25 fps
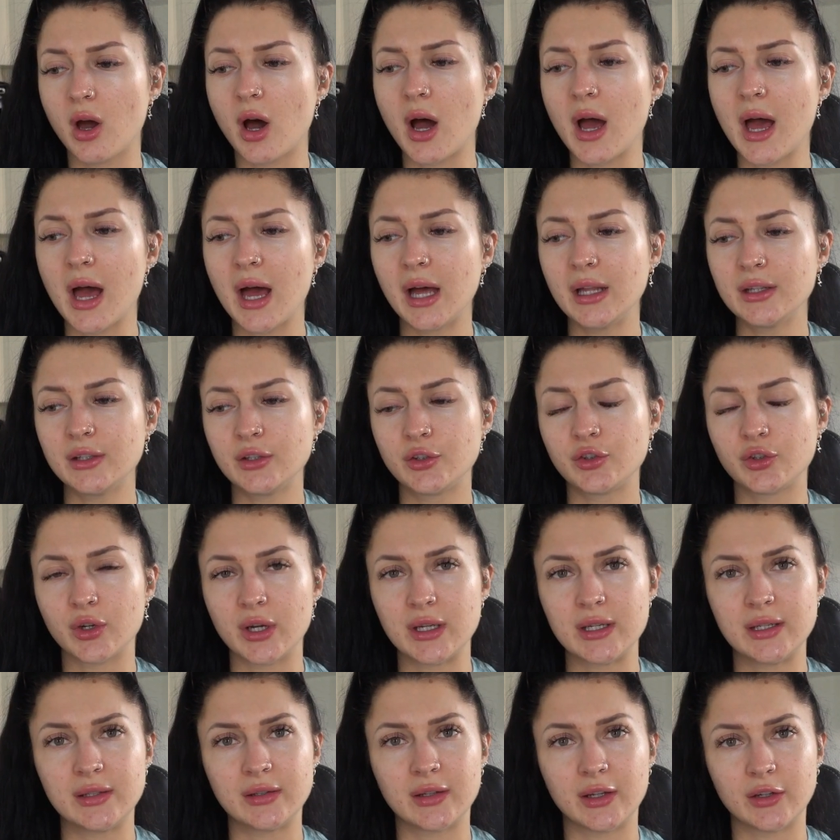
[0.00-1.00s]
I had a
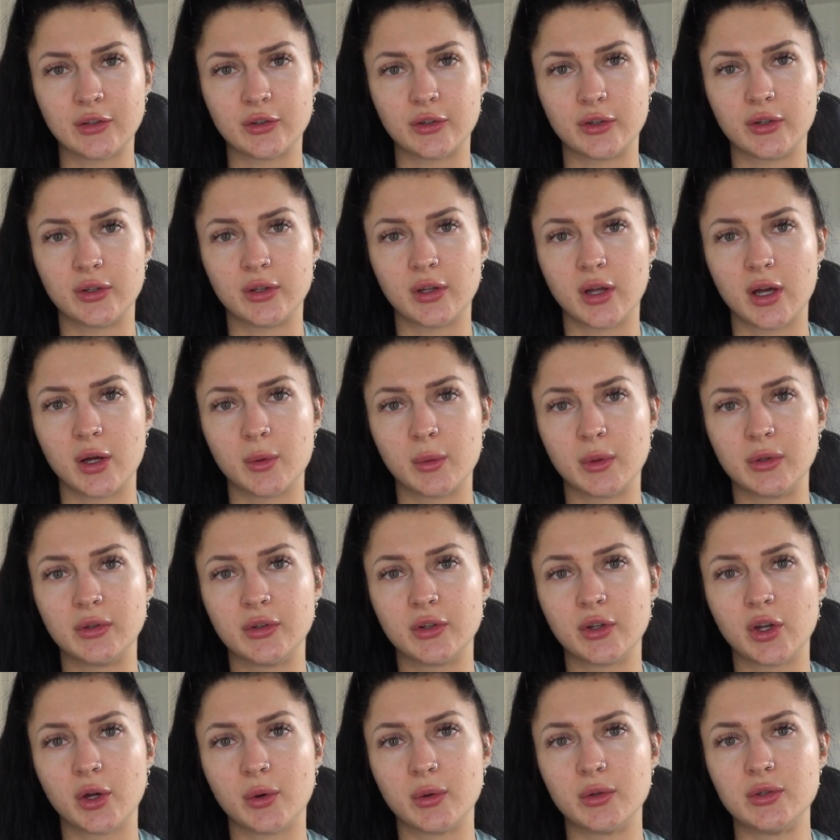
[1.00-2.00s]
training session that I went
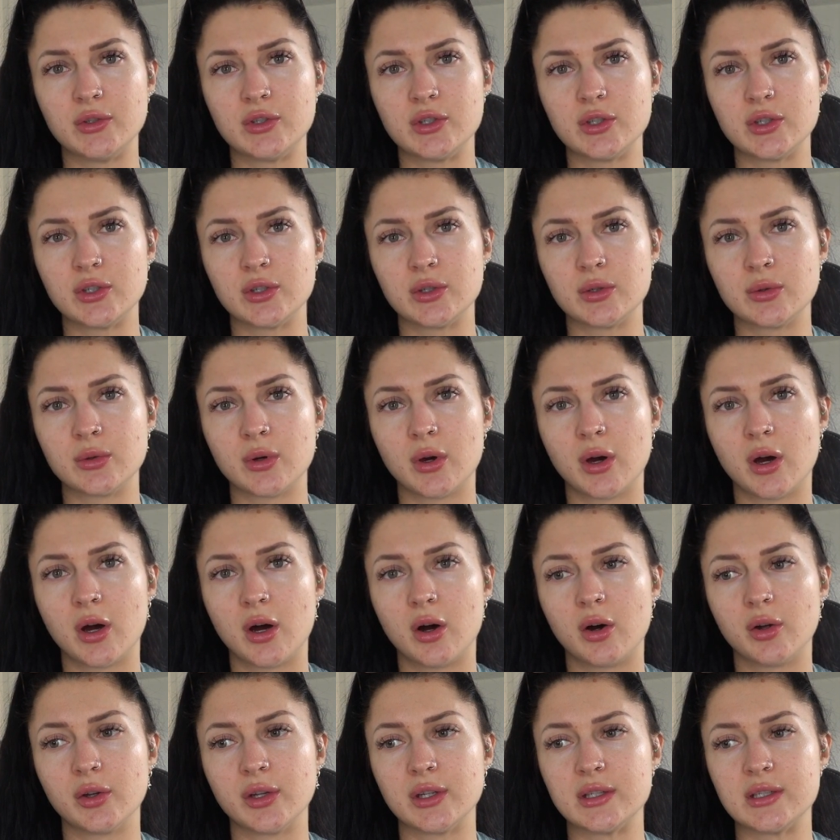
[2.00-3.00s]
to go and do
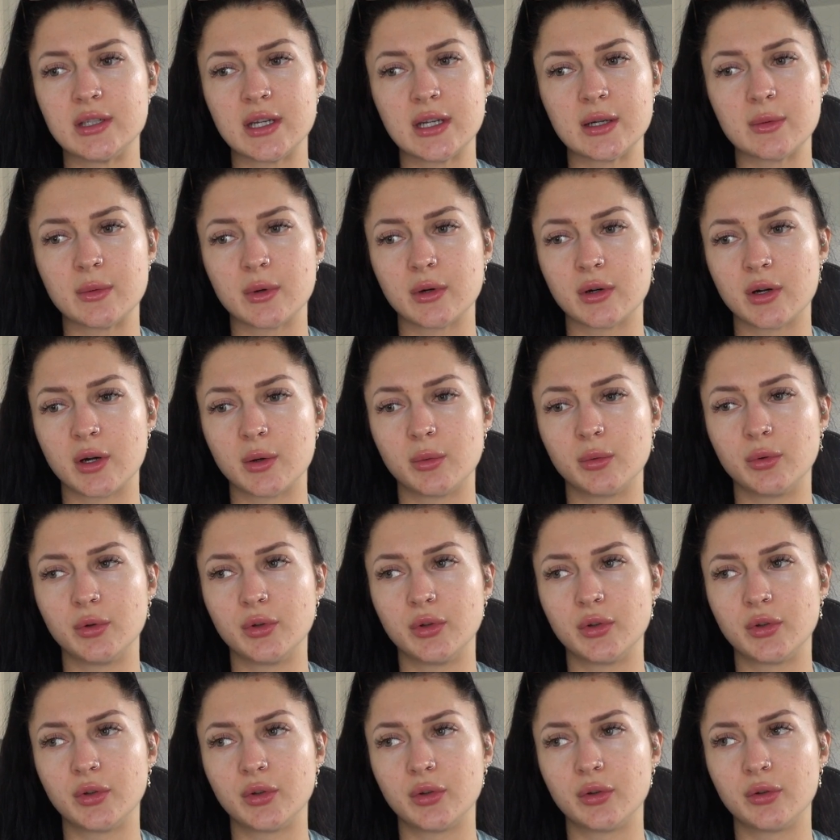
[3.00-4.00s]
on a day where I
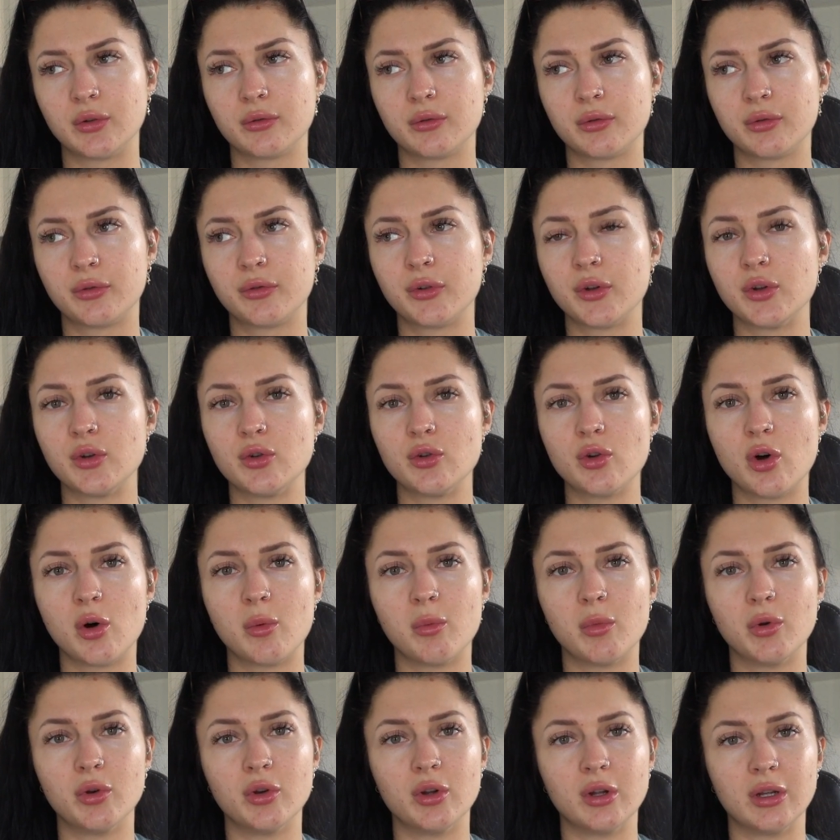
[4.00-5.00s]
was
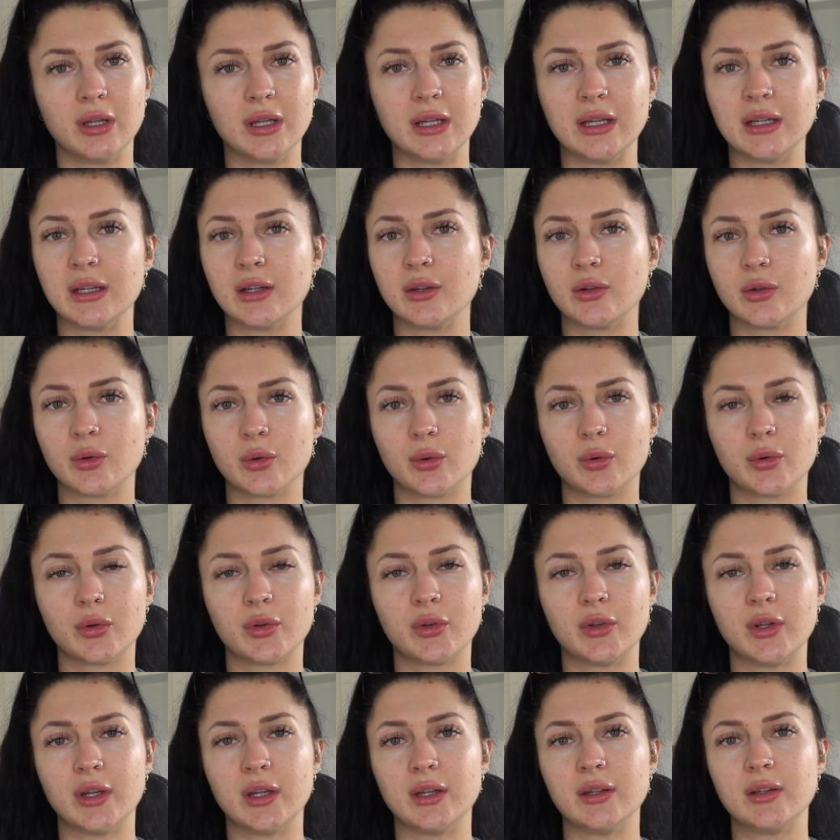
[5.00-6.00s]
phenomenally
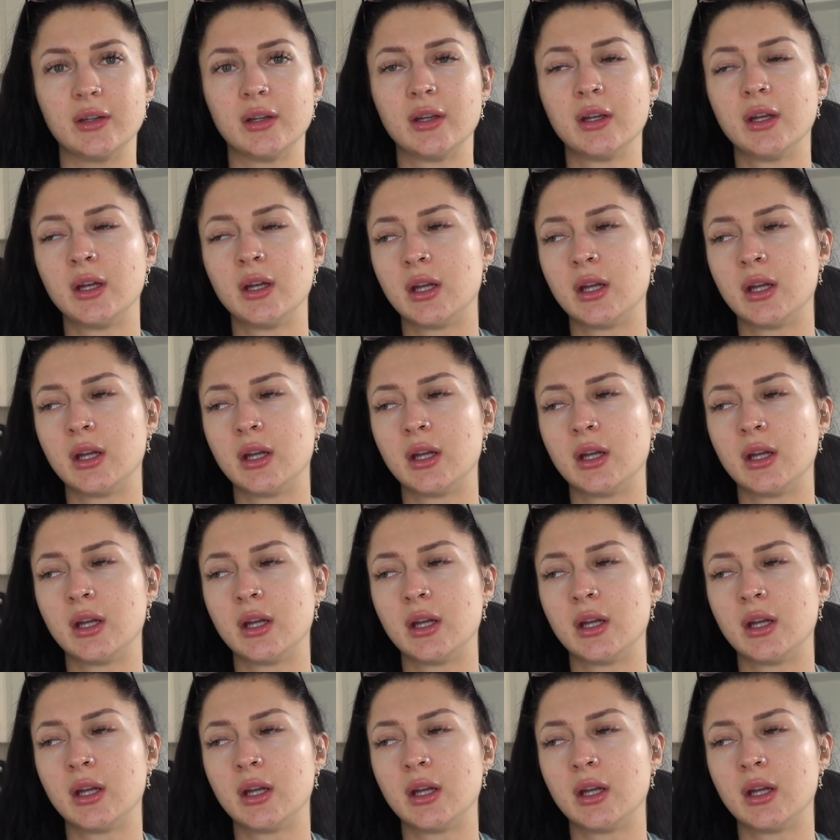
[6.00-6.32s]
exhausted.